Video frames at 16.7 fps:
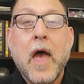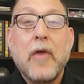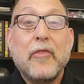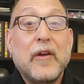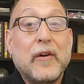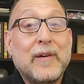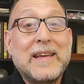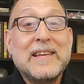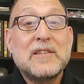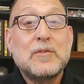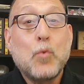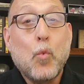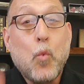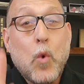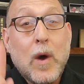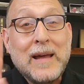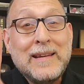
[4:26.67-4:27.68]
There is
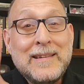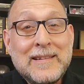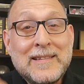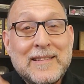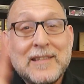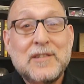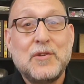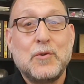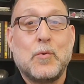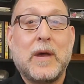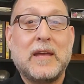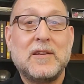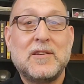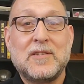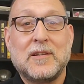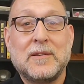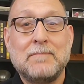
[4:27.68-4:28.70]
one
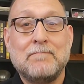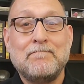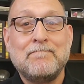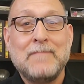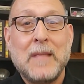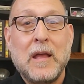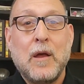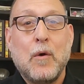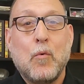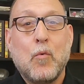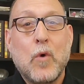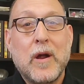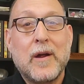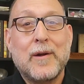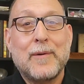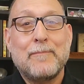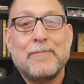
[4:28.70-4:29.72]
situation
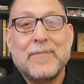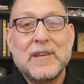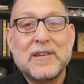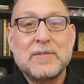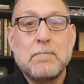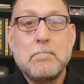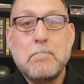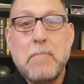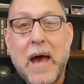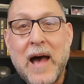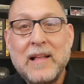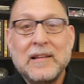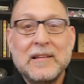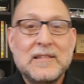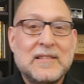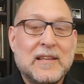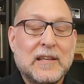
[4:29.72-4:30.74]
where this
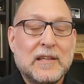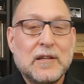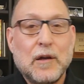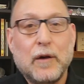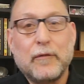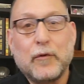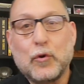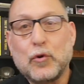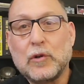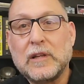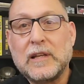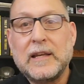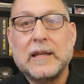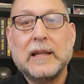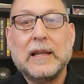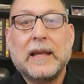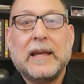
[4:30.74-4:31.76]
balancing of early
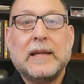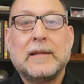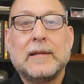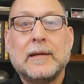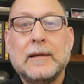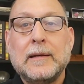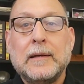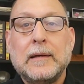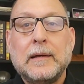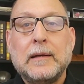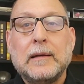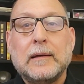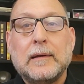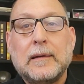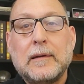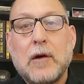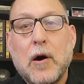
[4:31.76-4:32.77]
and late
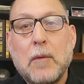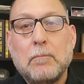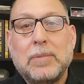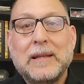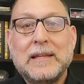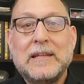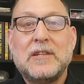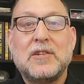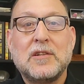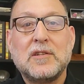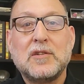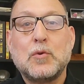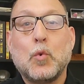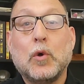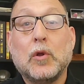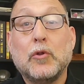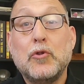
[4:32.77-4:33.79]
completions
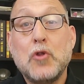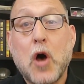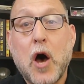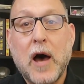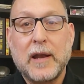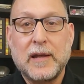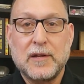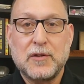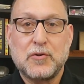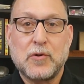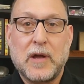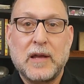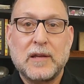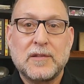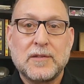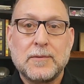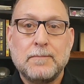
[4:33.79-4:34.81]
will not
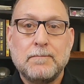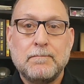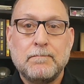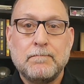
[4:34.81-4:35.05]
address.